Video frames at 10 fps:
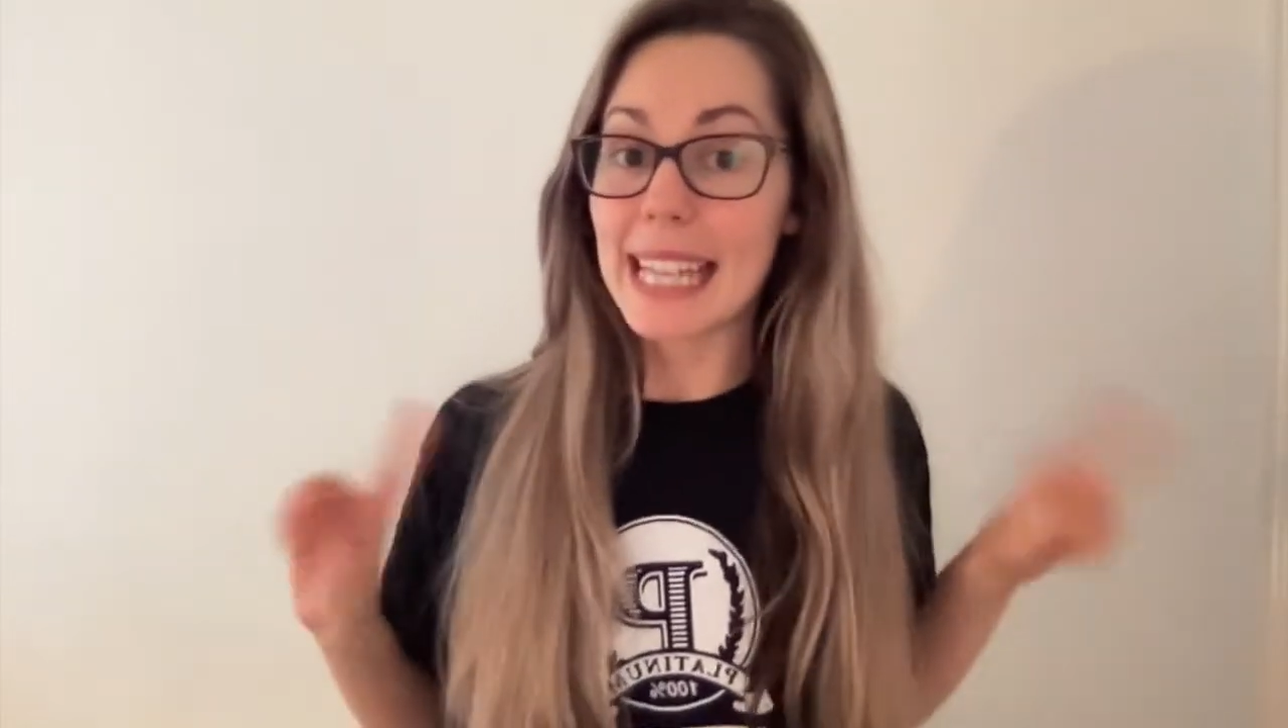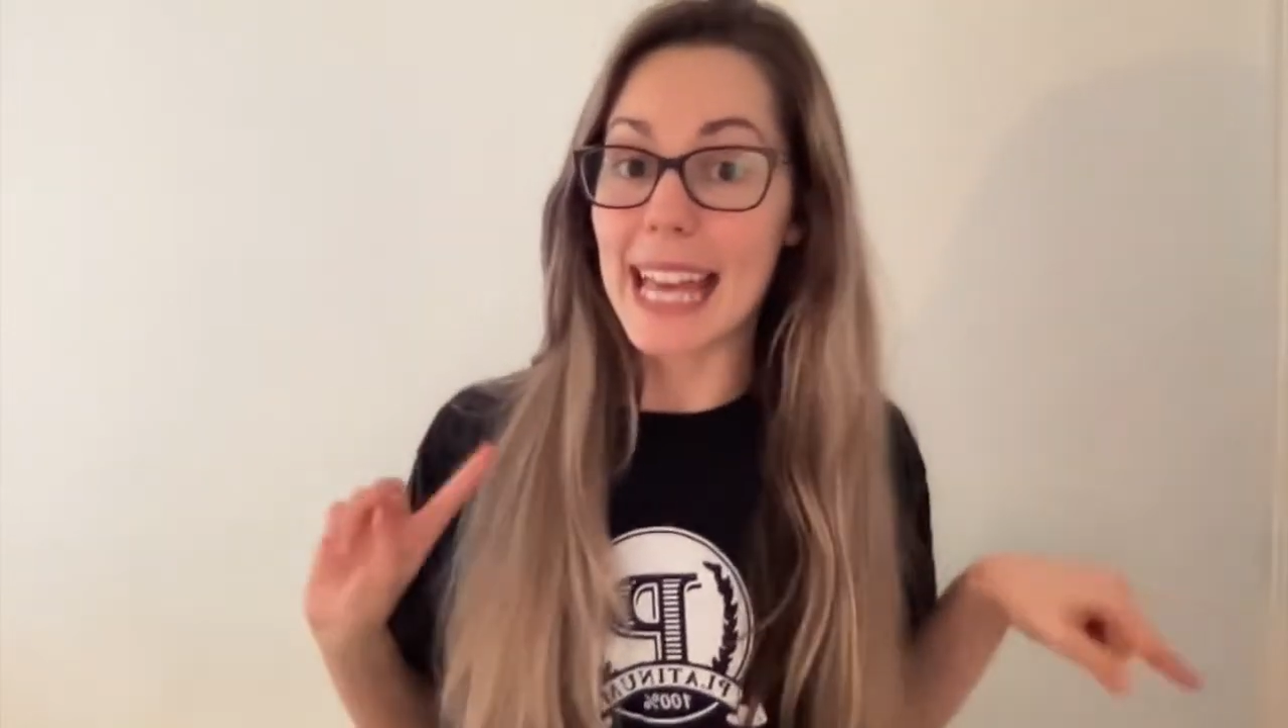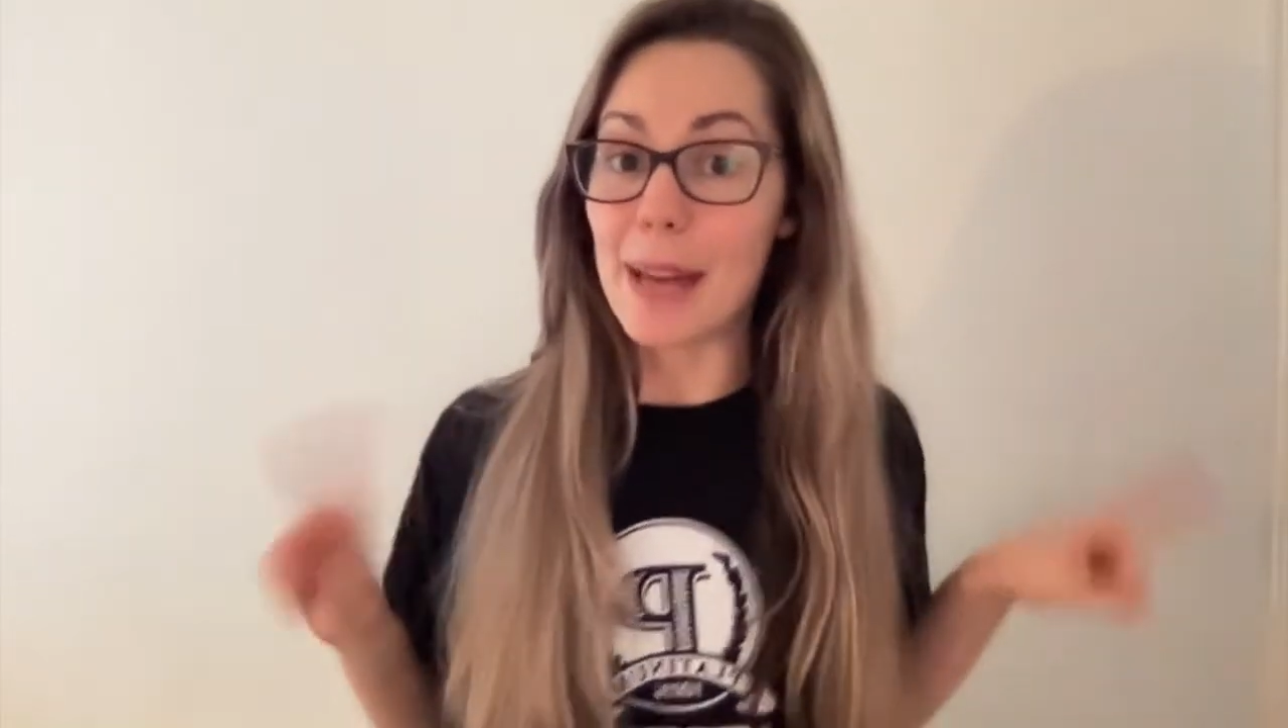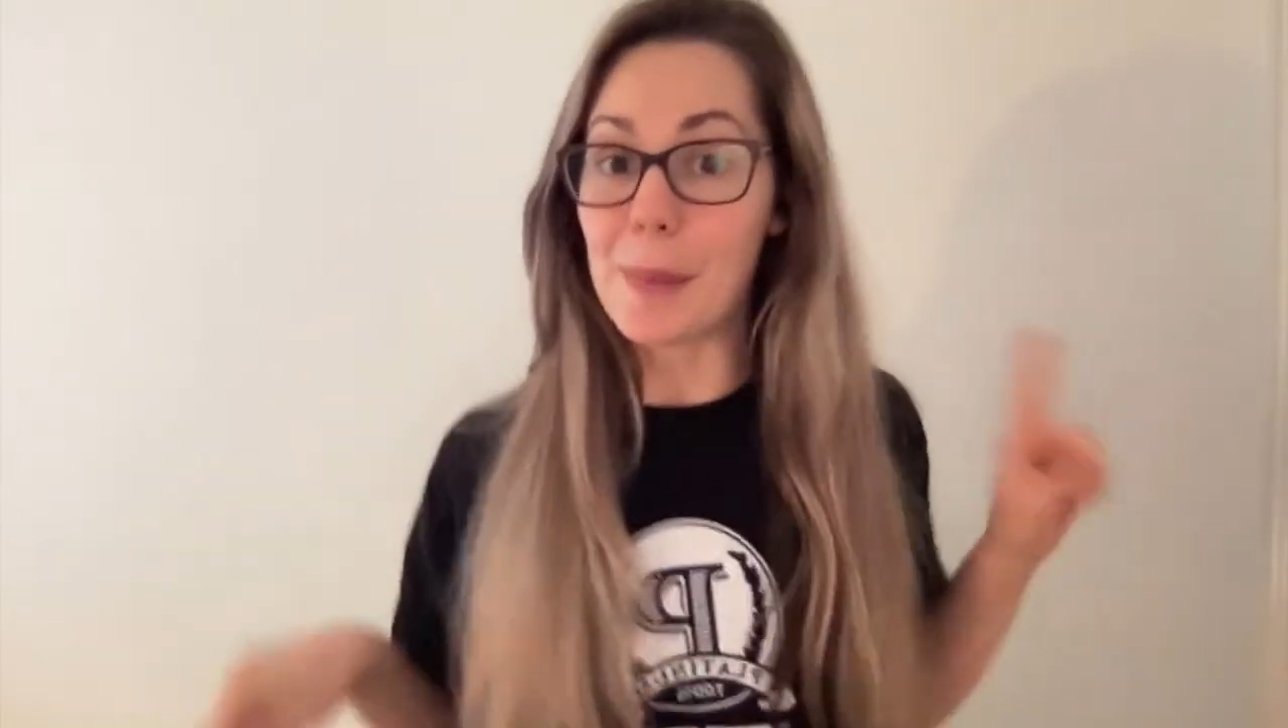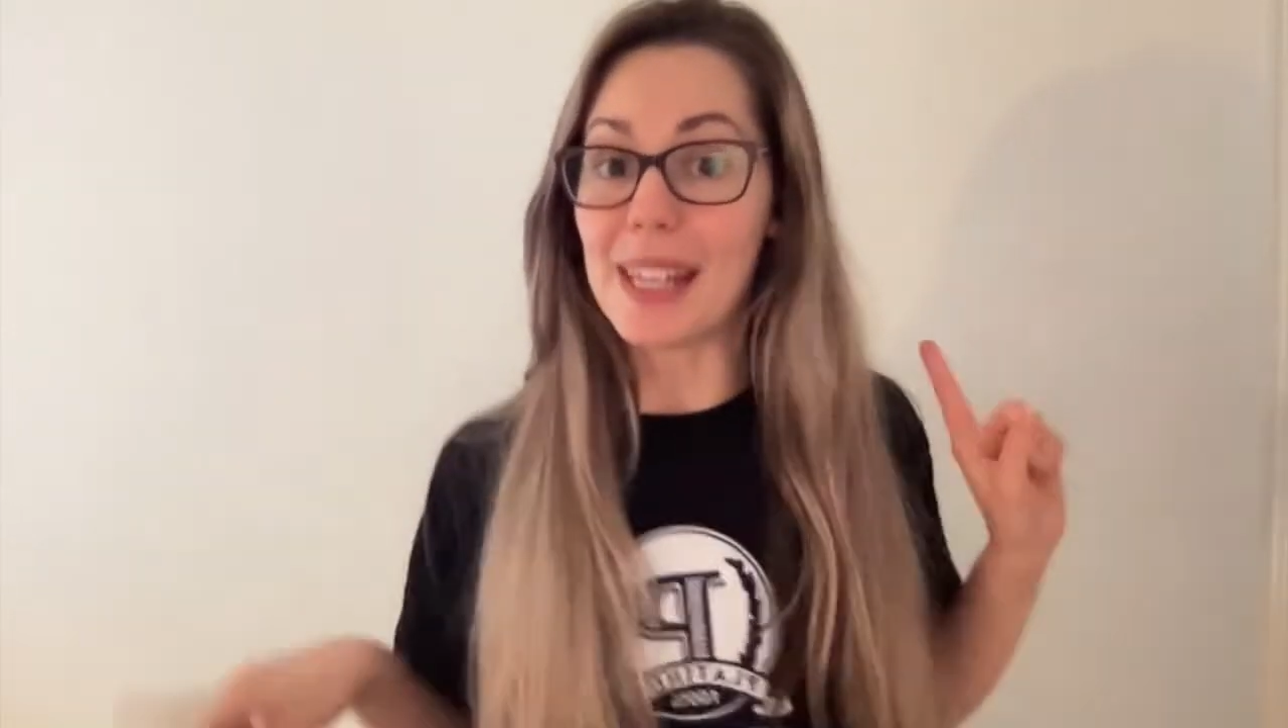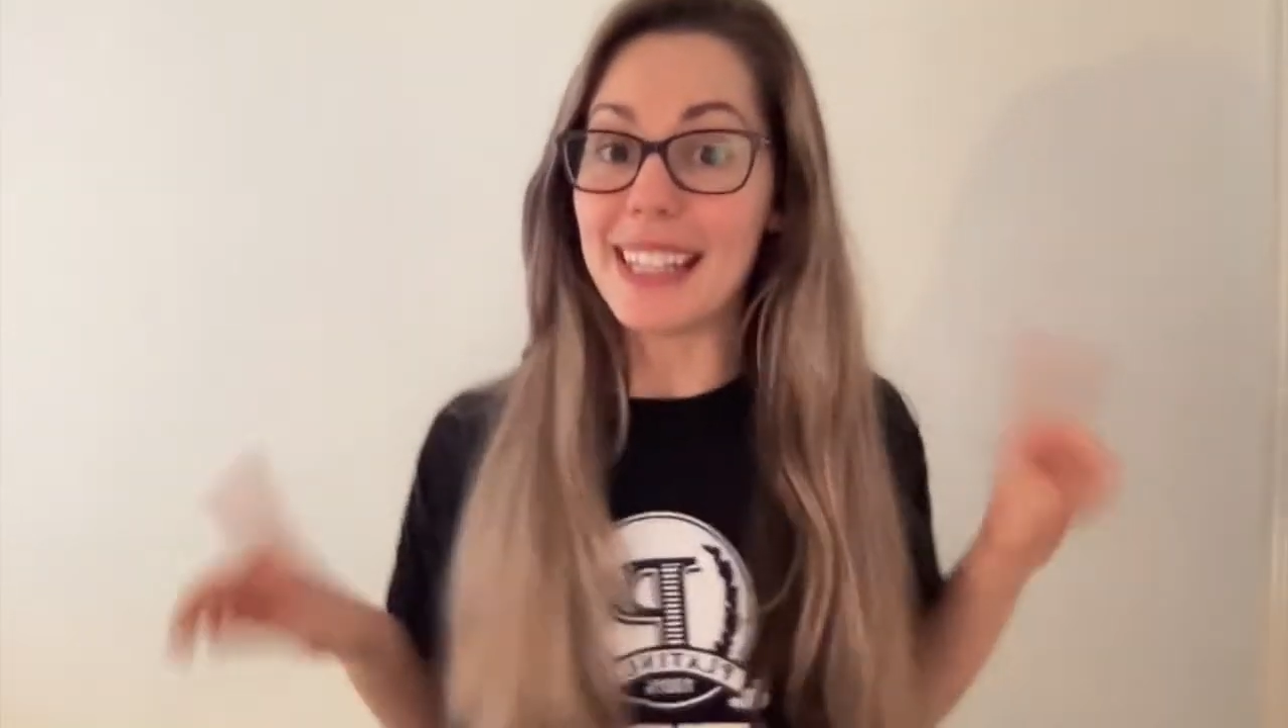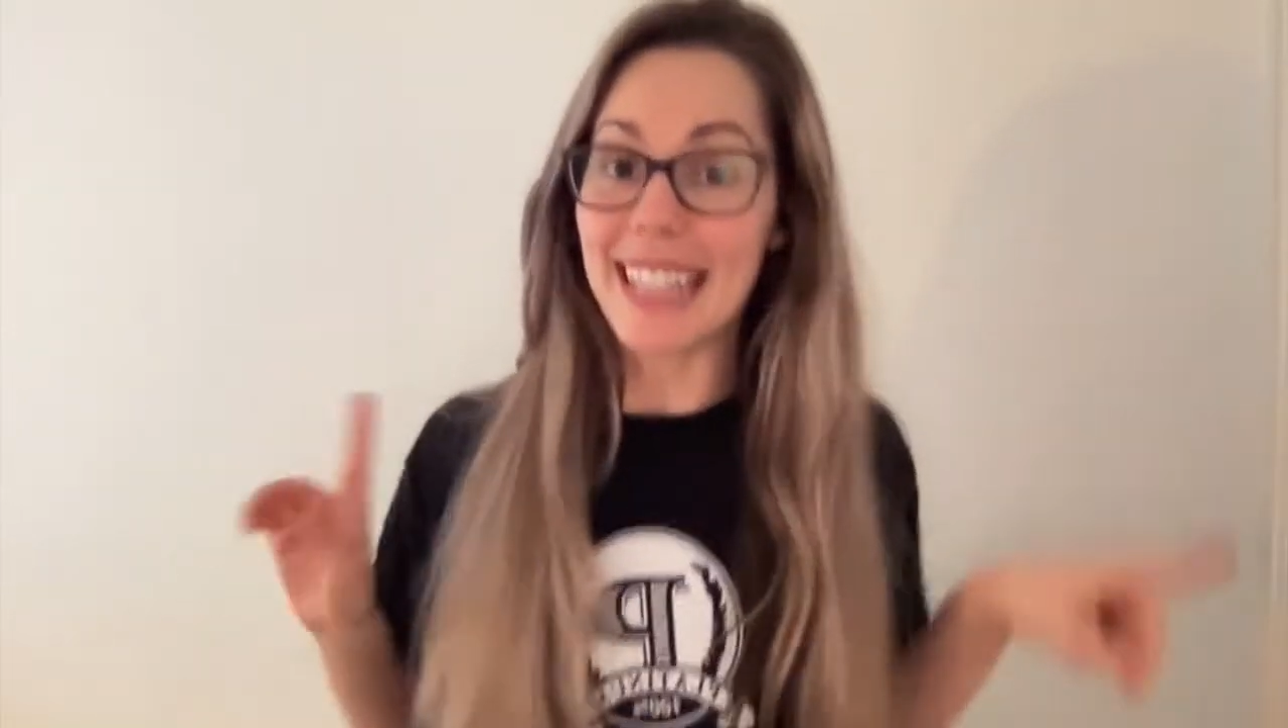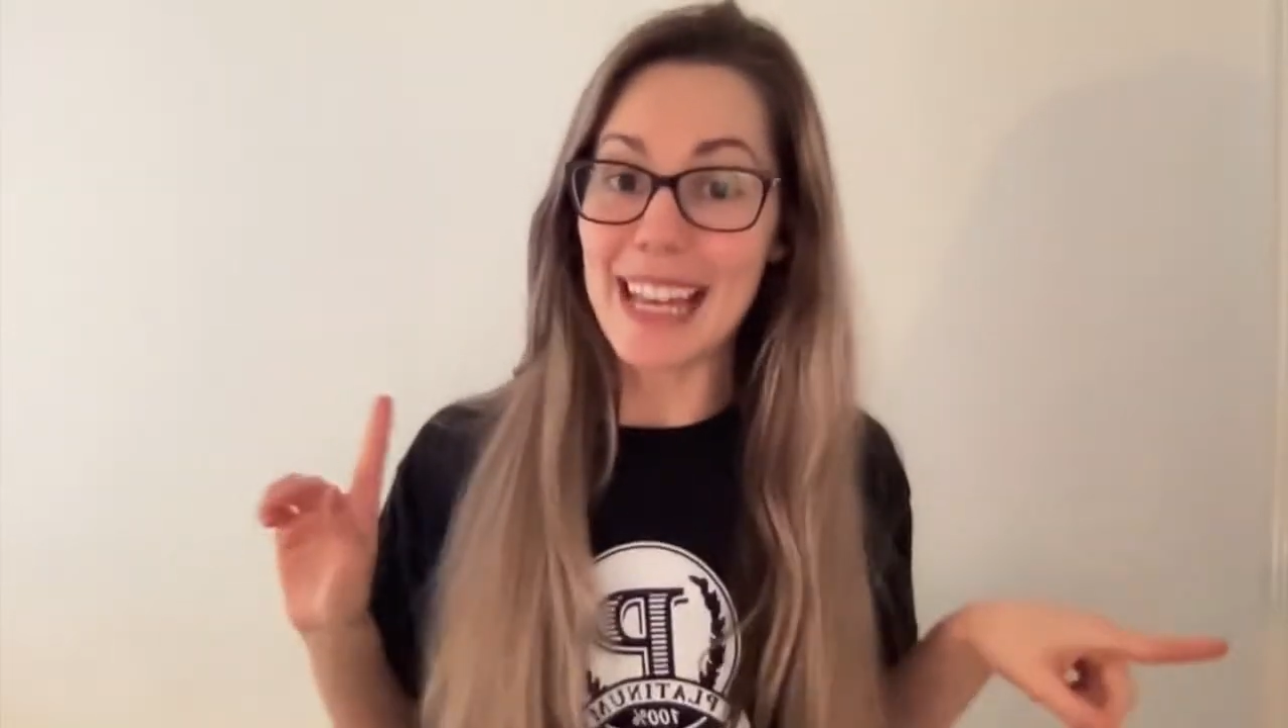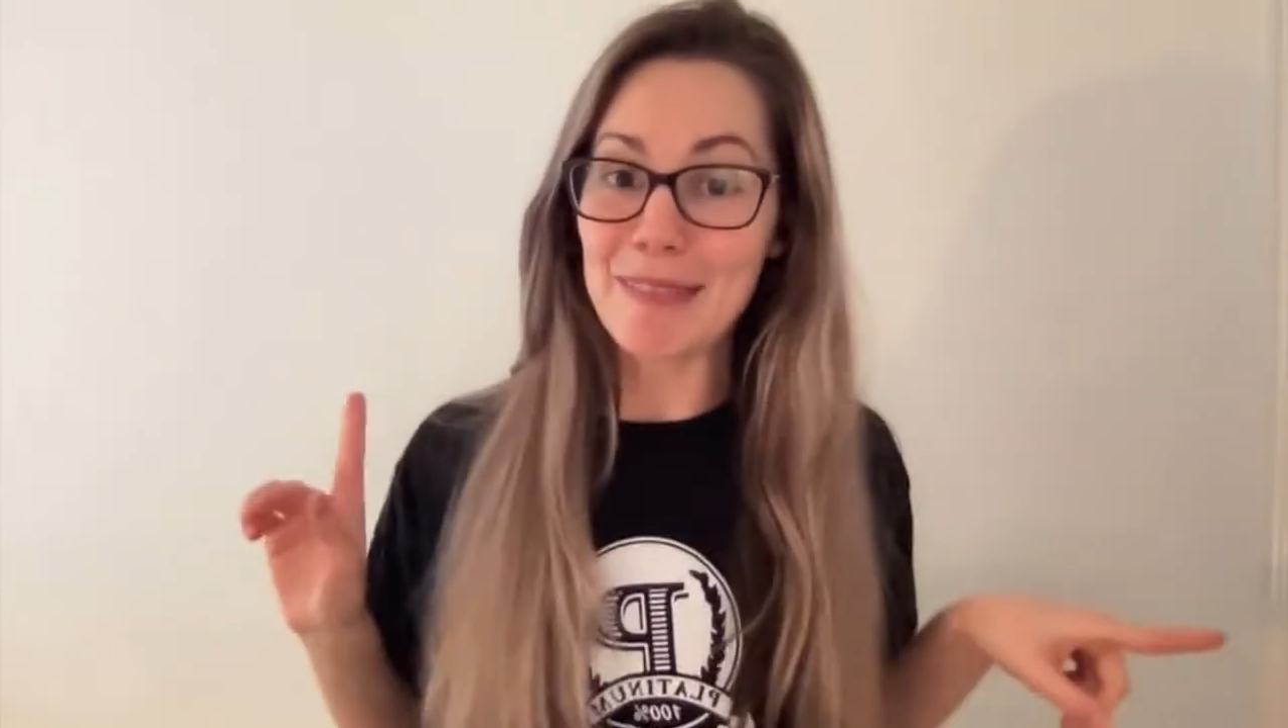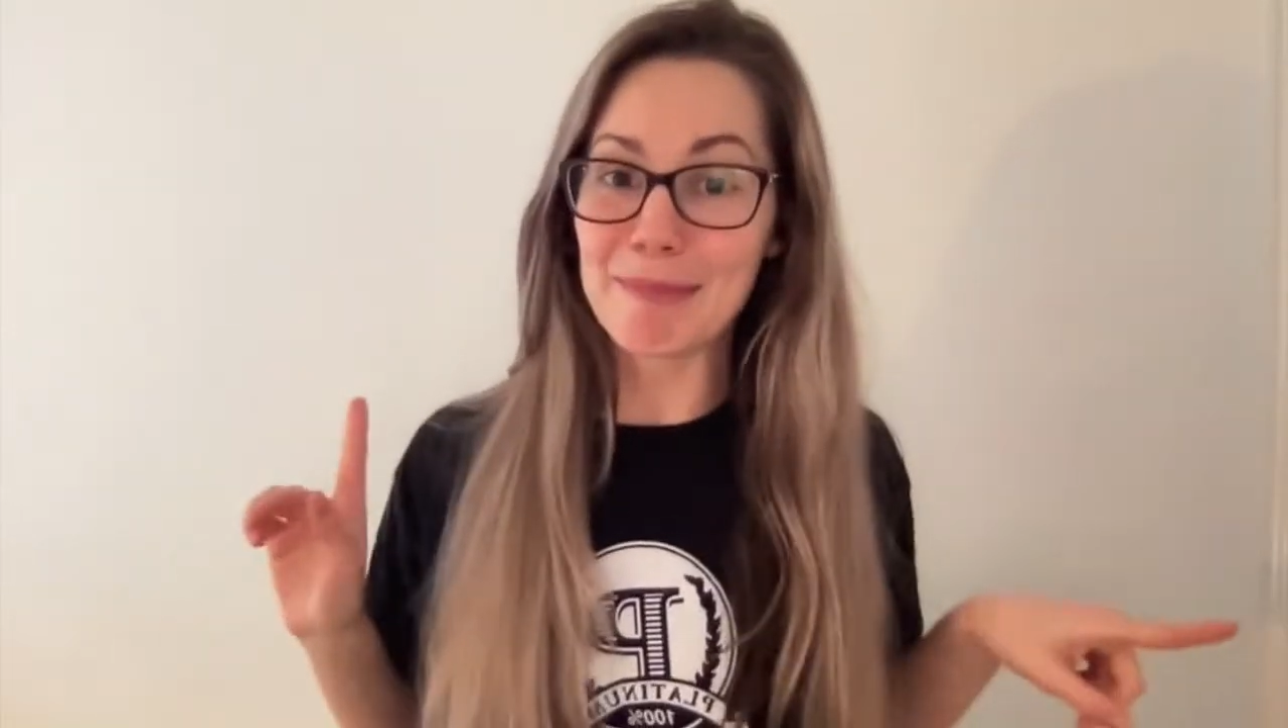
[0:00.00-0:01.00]

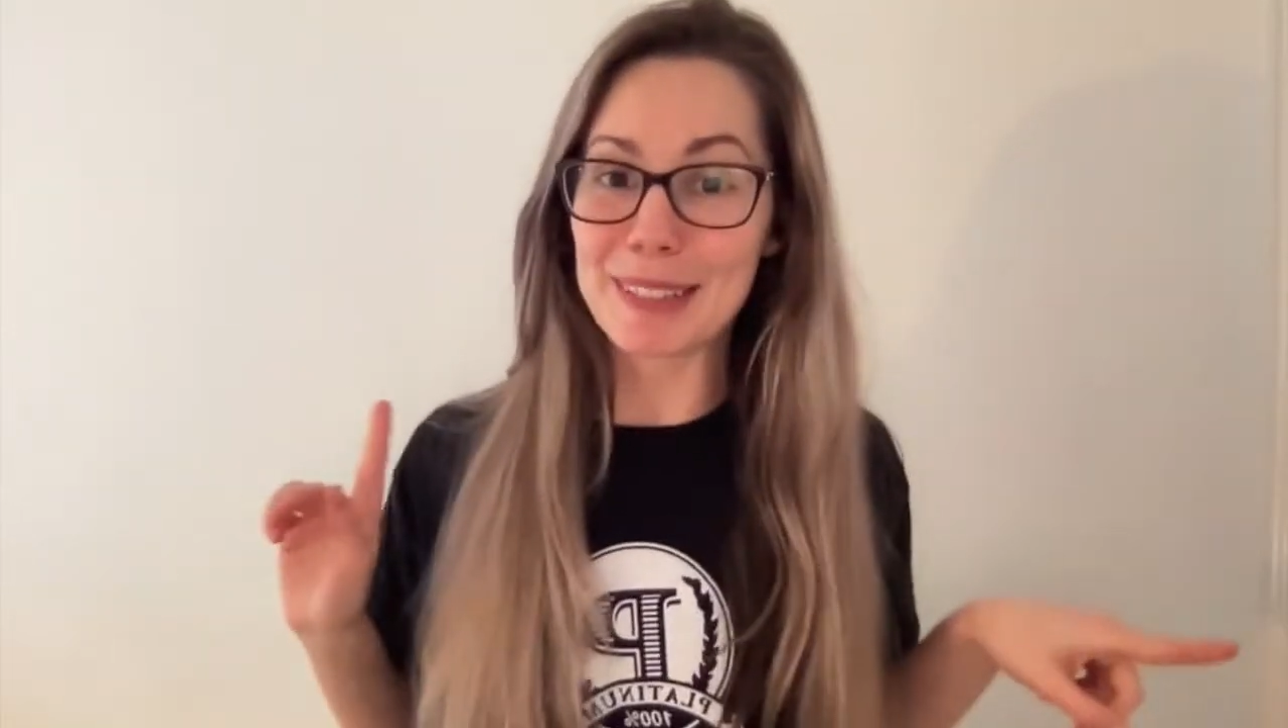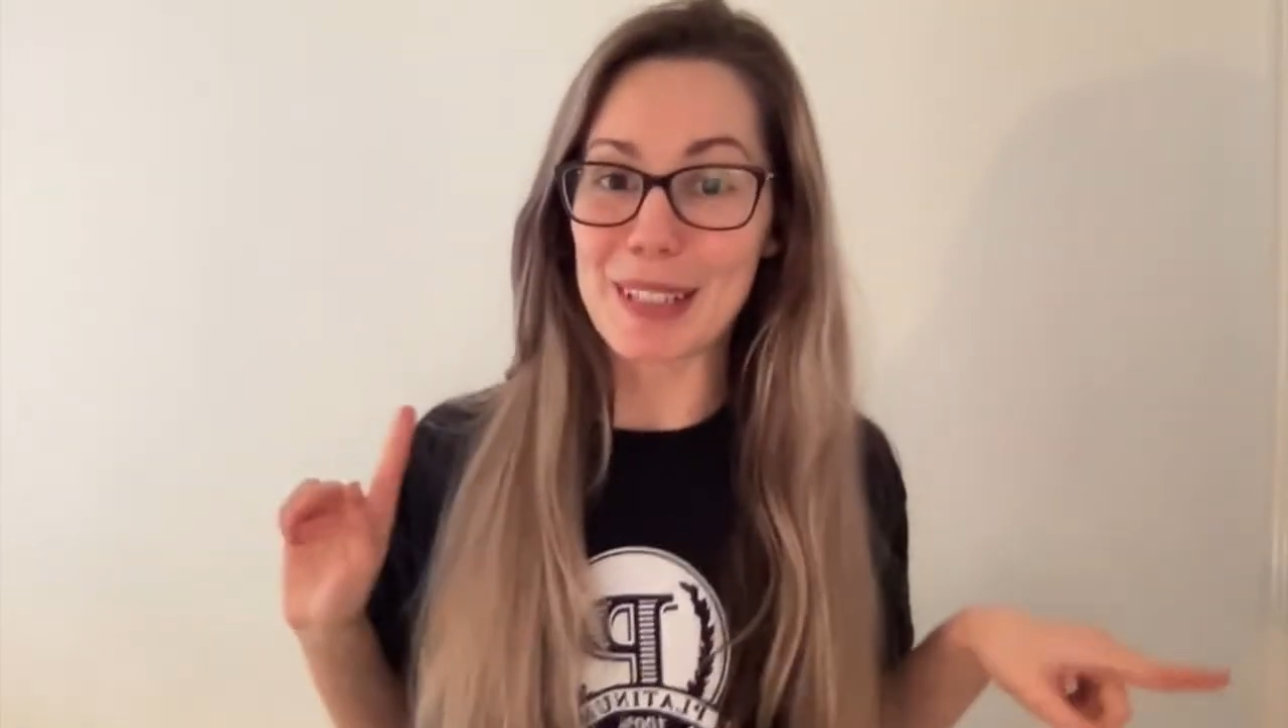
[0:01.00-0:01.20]
M&Ms